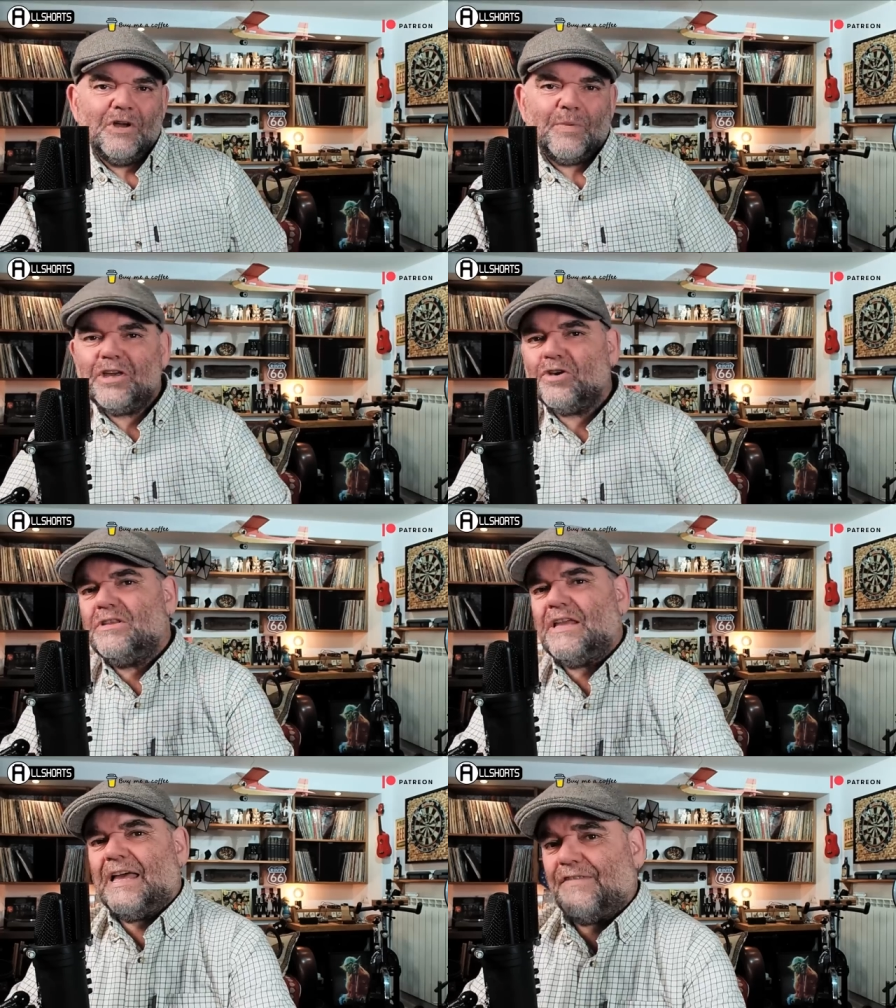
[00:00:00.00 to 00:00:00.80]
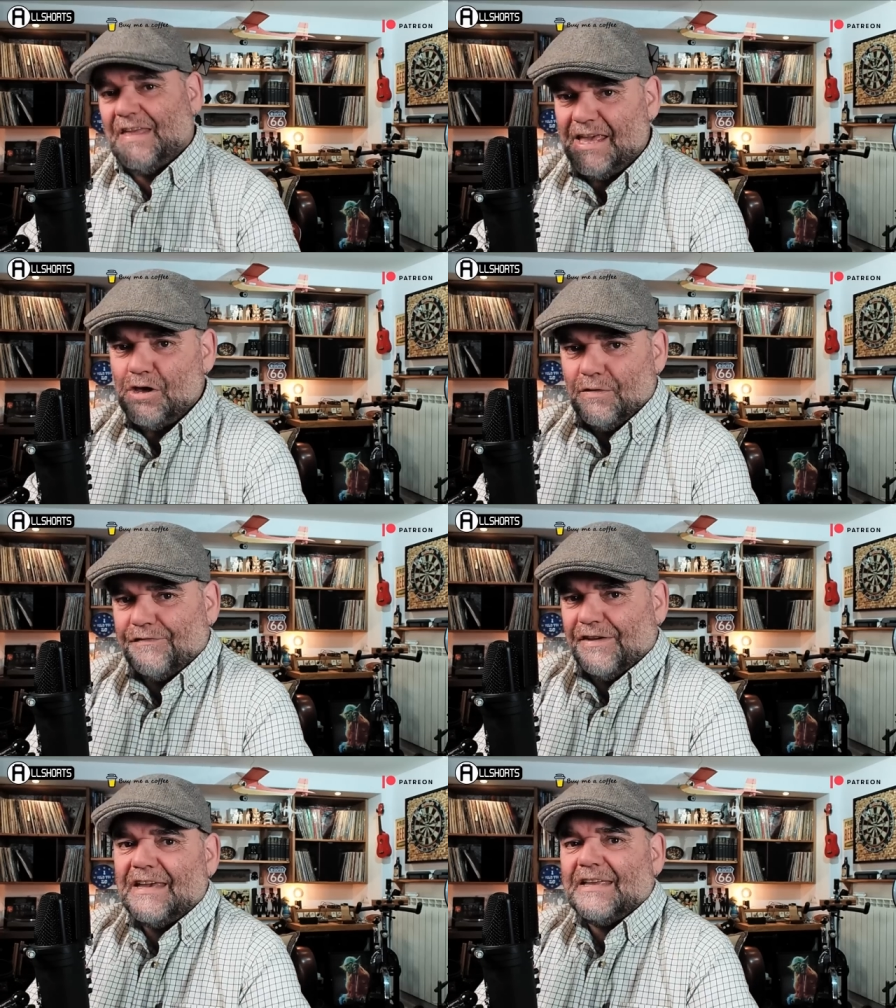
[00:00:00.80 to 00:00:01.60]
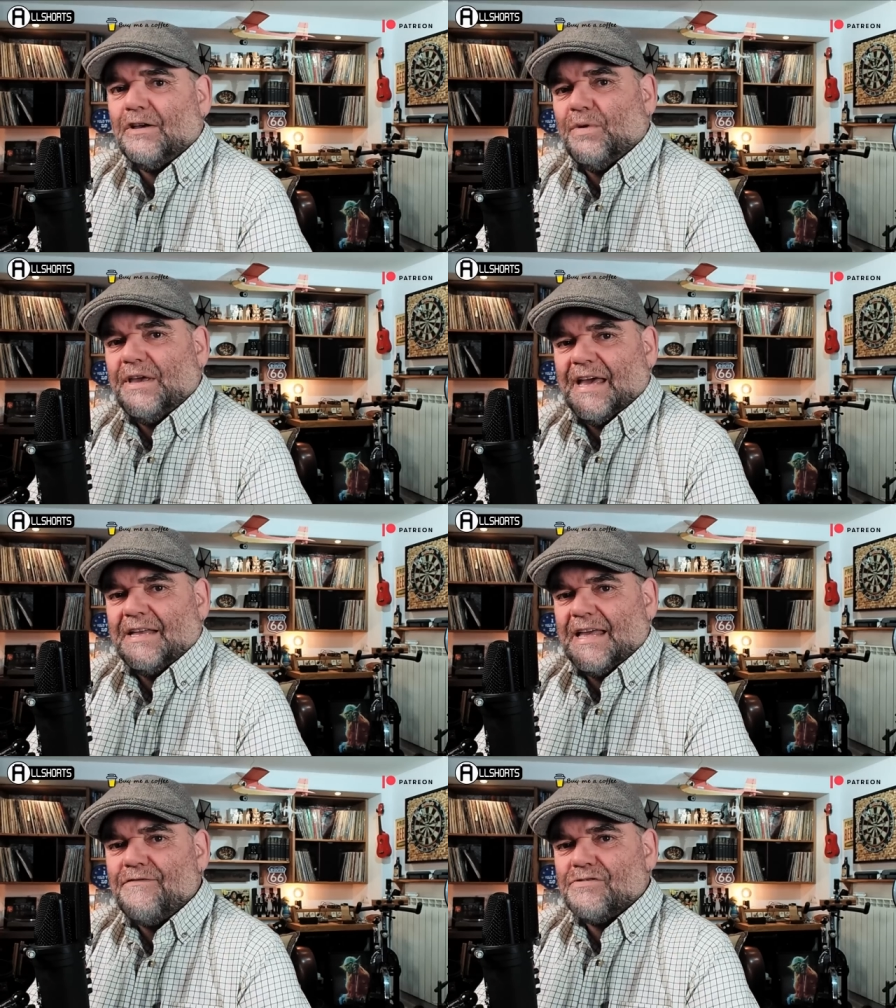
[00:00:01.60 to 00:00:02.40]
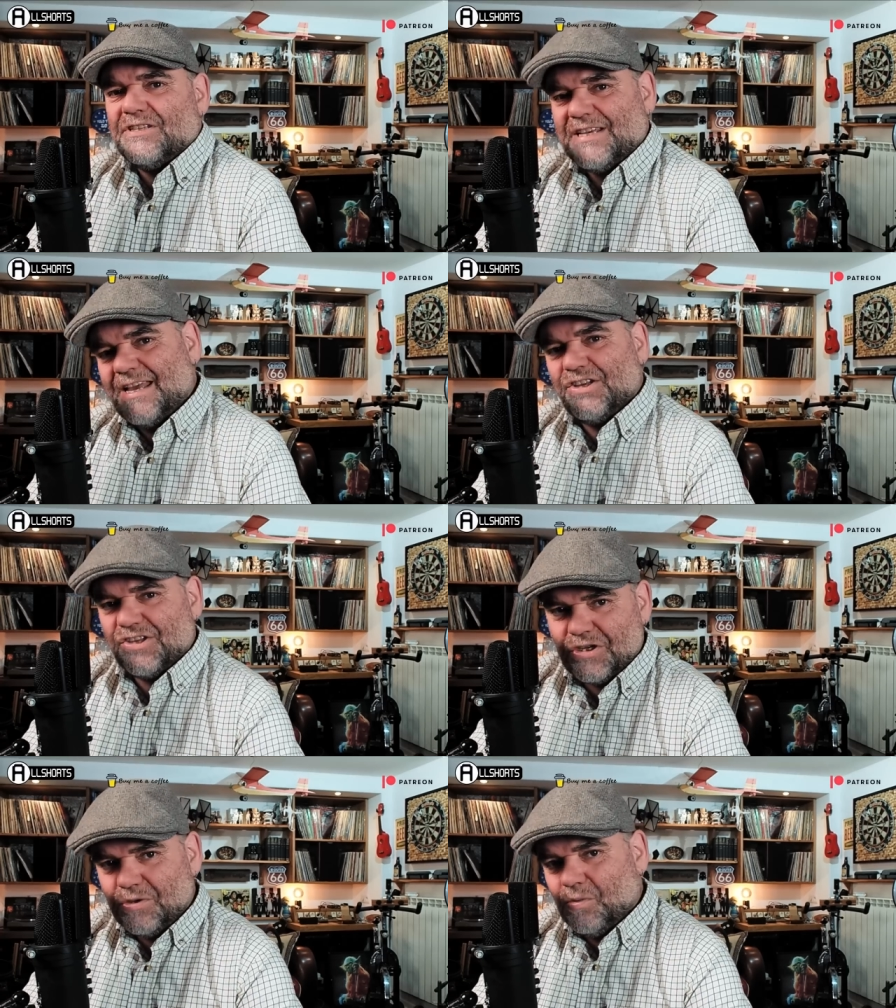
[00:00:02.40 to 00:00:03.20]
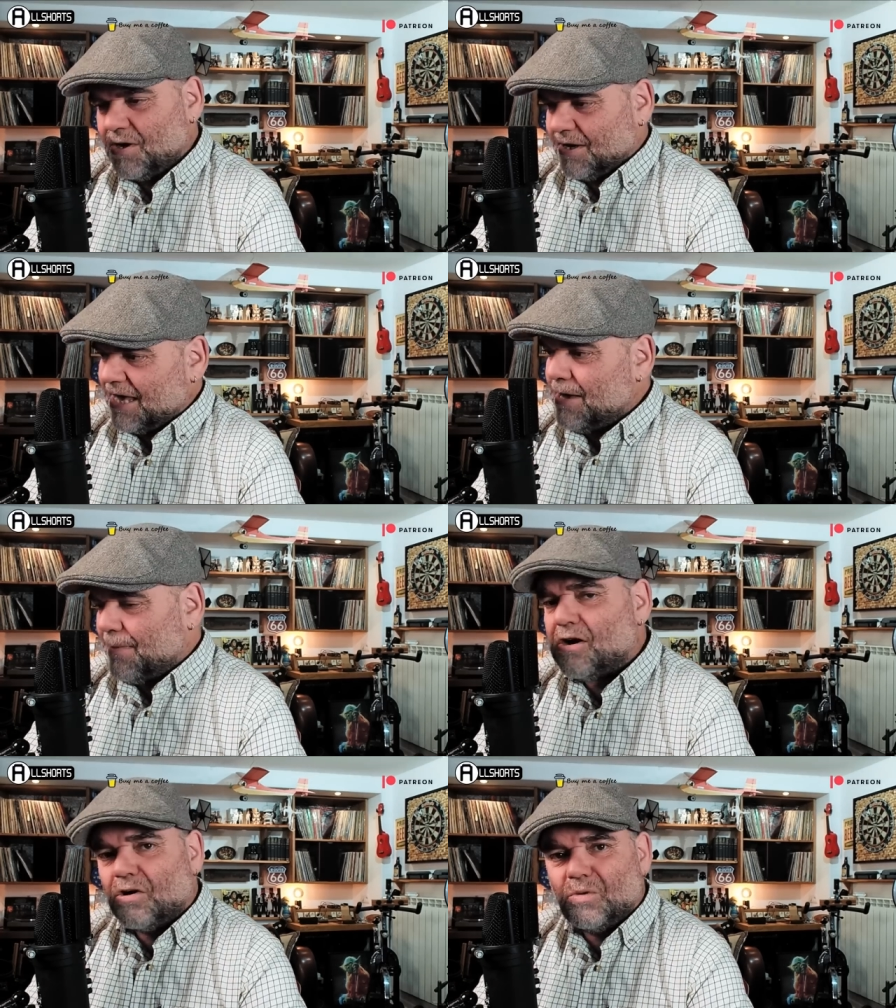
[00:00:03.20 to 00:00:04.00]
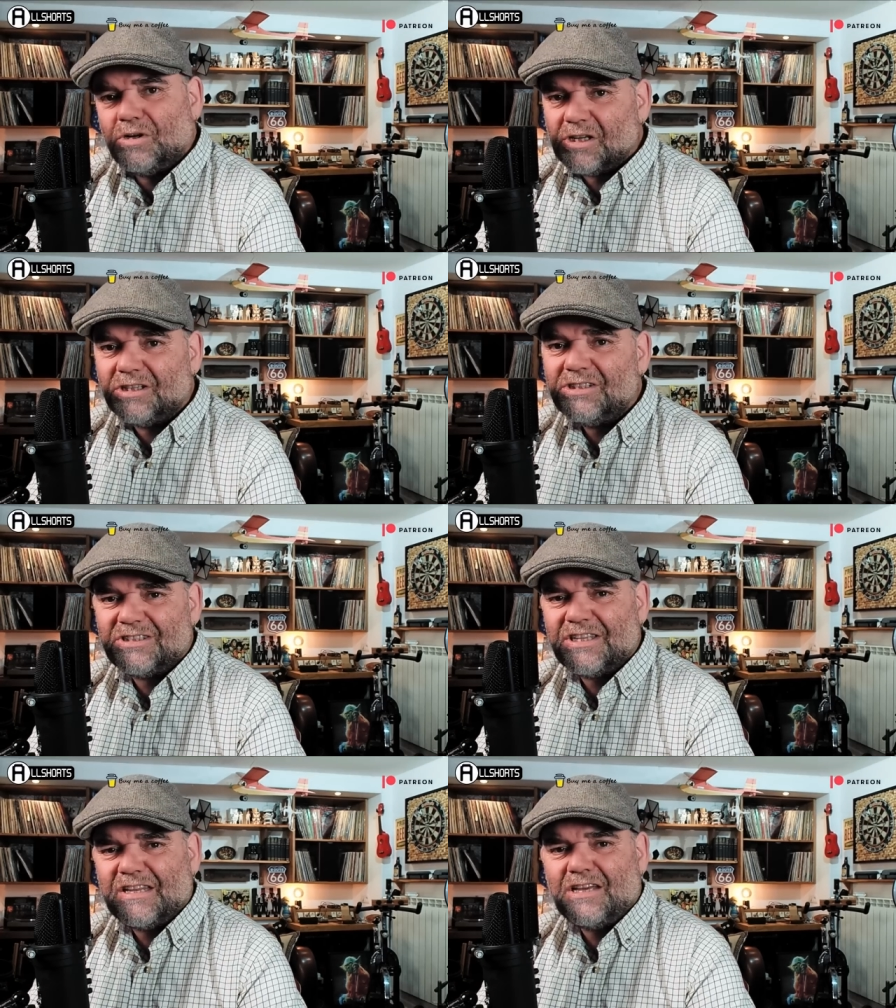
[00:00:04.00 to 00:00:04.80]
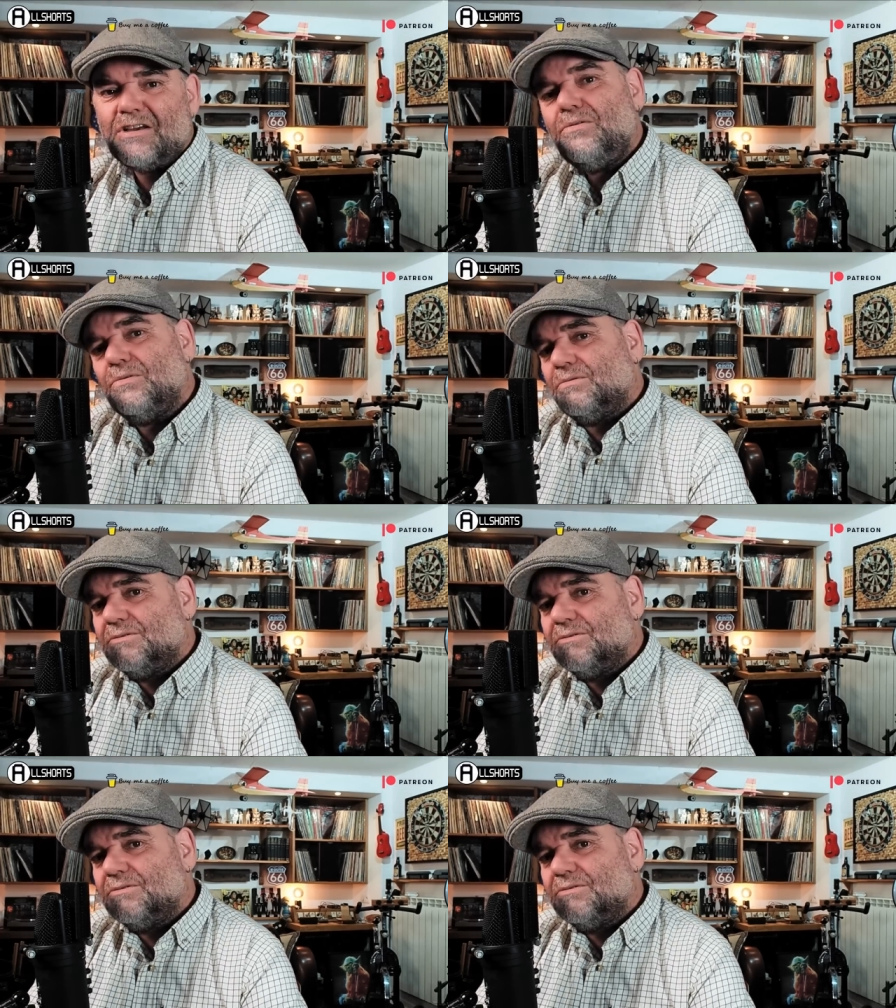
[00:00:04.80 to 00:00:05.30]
We couldn't have the EU thinking that we had ever intended to, well, keep our word, no.